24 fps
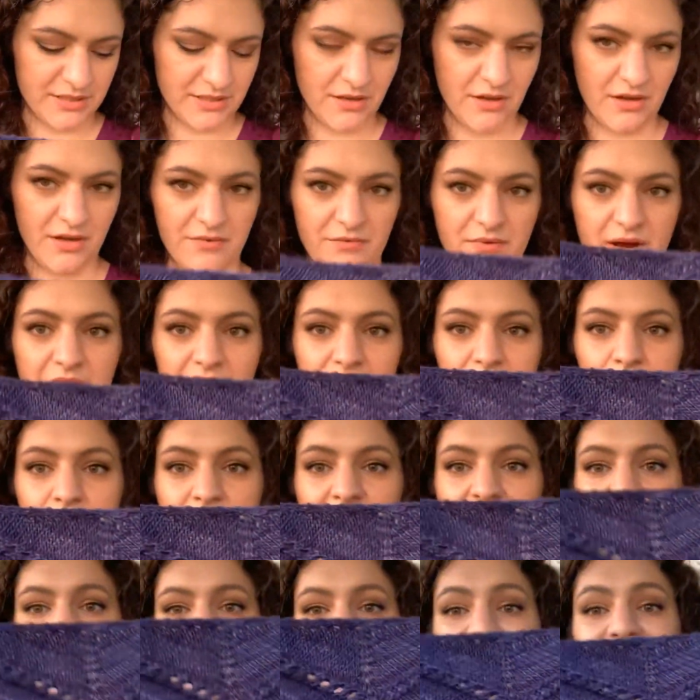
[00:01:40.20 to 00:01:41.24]
on
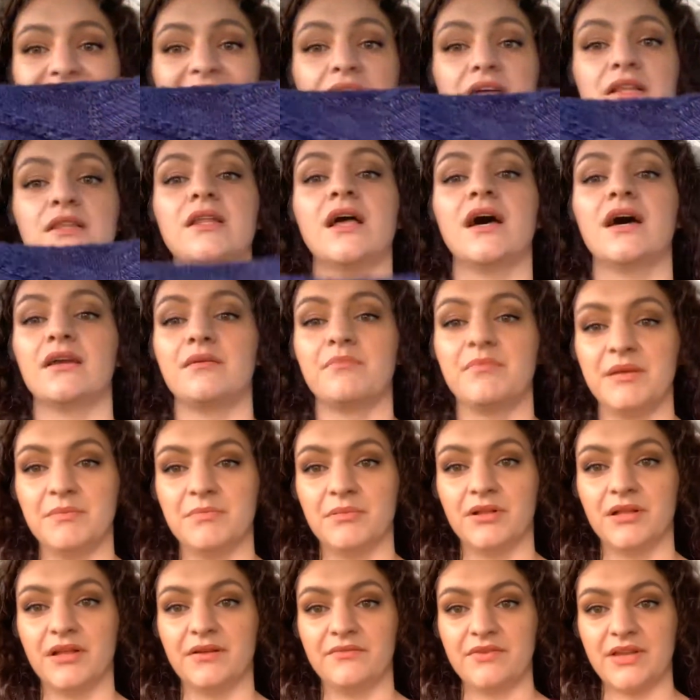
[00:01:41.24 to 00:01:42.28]
Ravelry, and I think a lot of
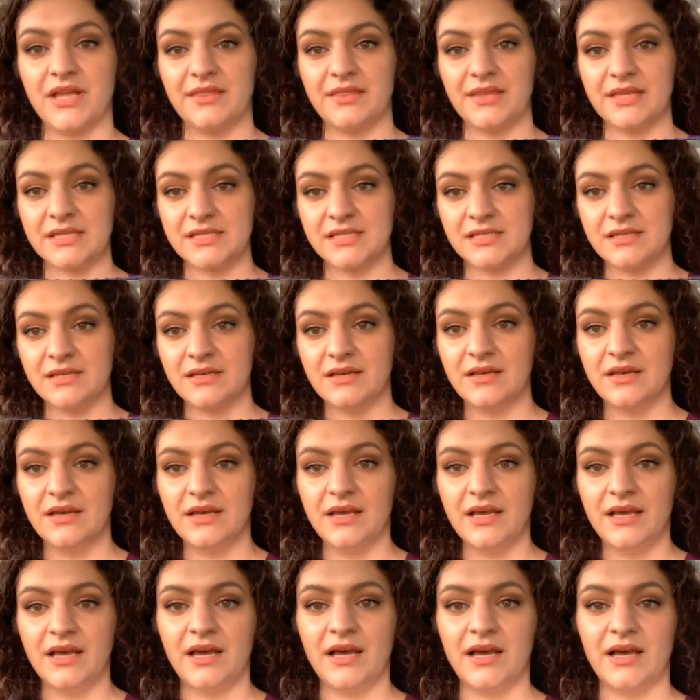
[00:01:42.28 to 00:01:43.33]
people have knit this.
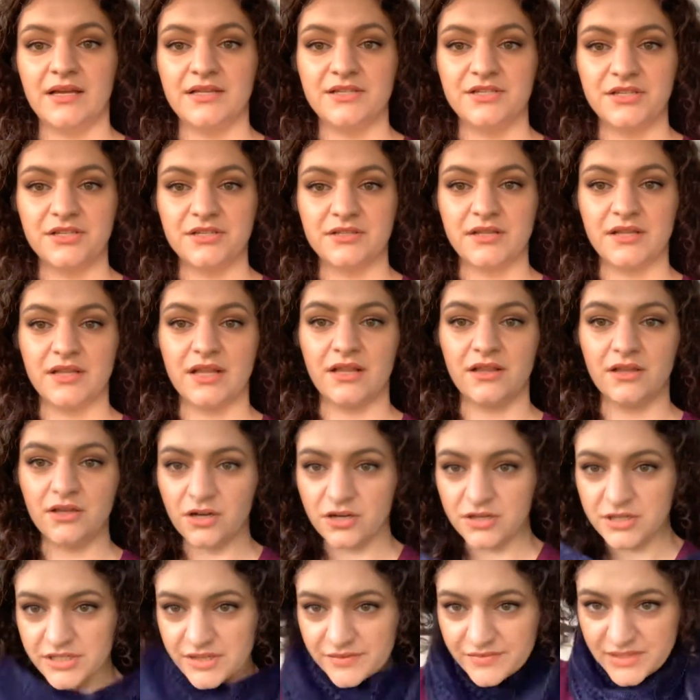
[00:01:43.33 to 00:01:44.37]
It's just a little
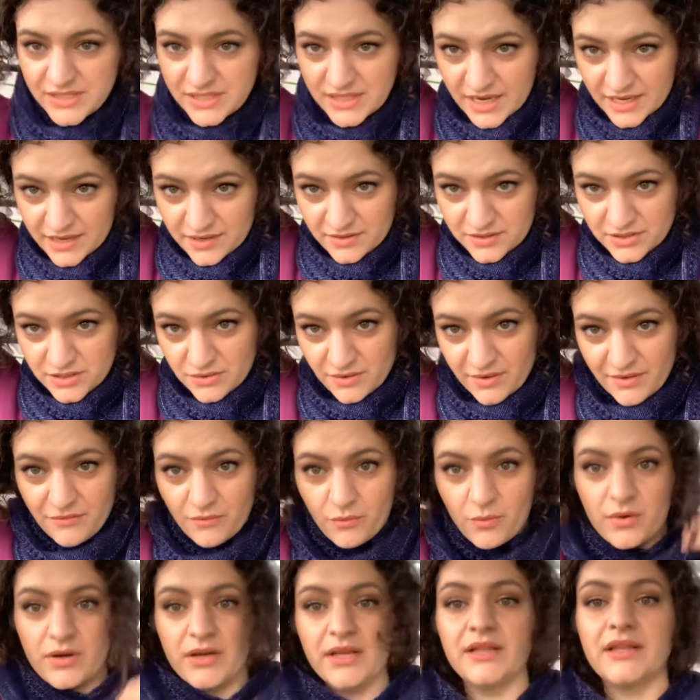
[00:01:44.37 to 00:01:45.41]
kerchief style, so I've
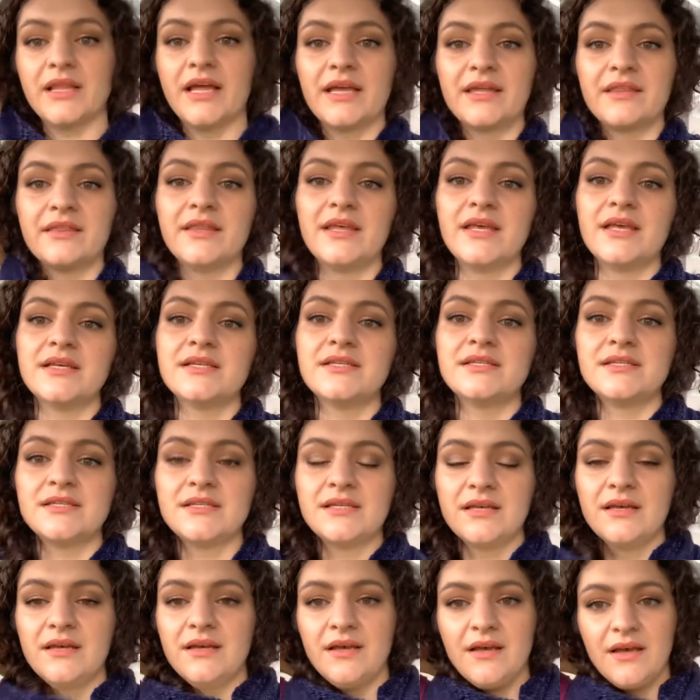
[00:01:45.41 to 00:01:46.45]
worn it like
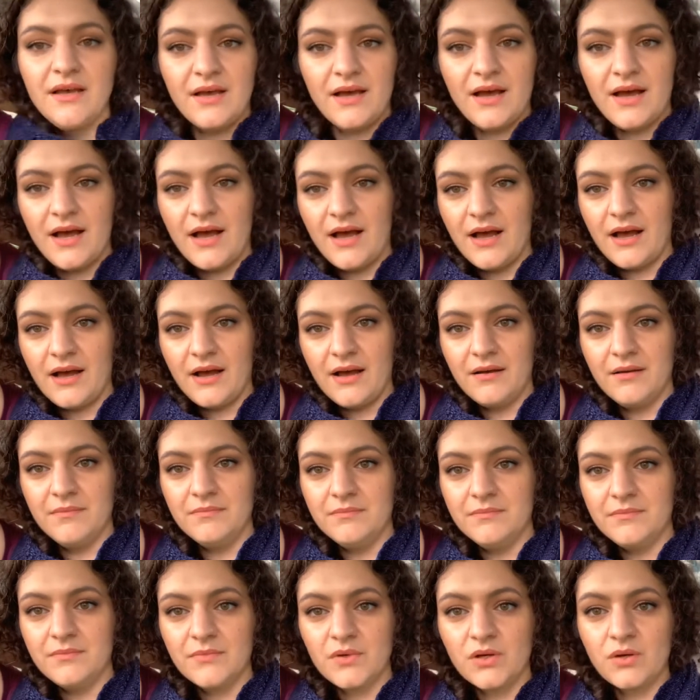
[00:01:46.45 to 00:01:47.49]
this
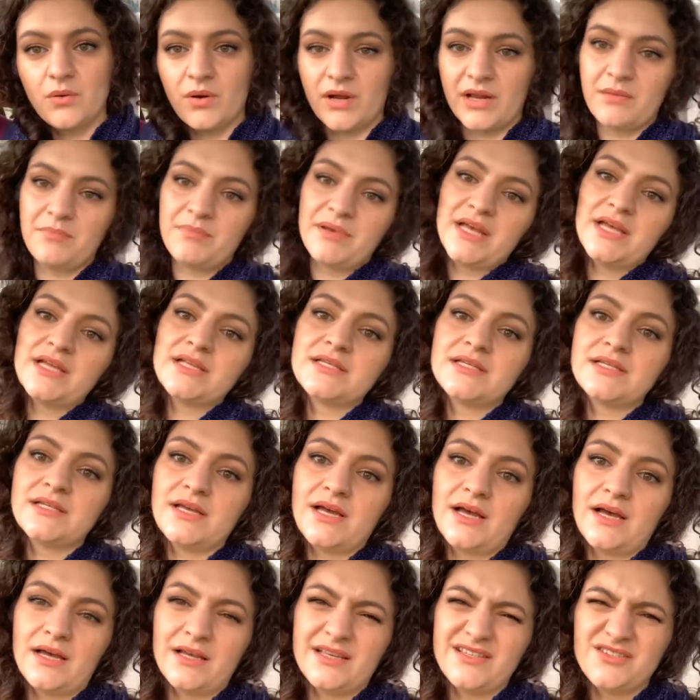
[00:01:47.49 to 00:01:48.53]
quite a bit.
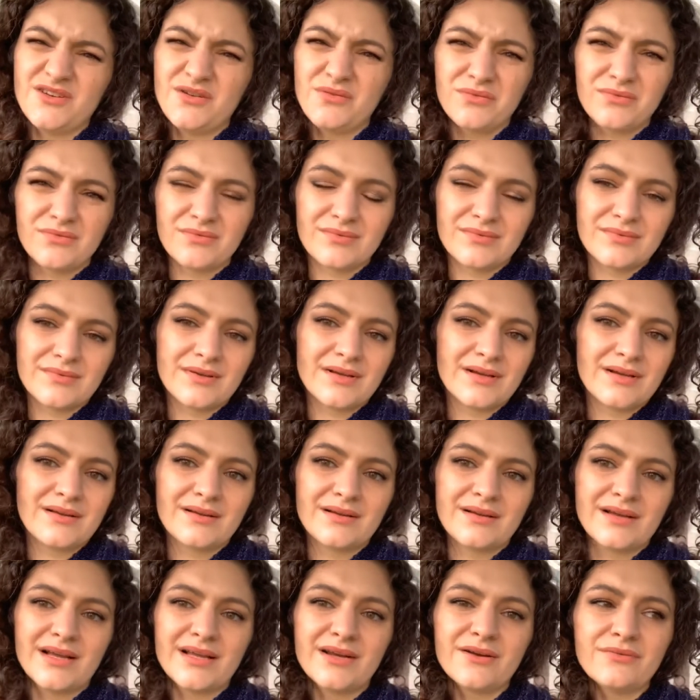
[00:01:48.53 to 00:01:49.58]
I don't
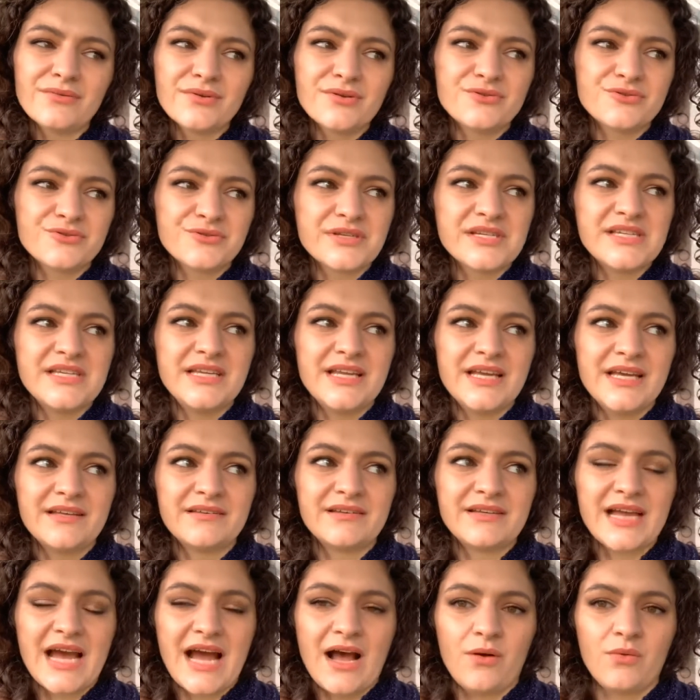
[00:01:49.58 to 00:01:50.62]
usually knit
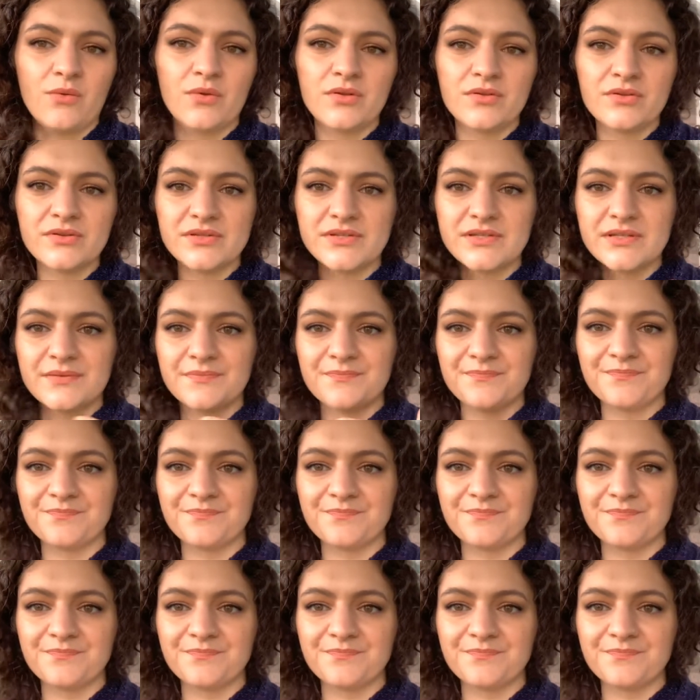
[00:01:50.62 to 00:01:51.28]
cowls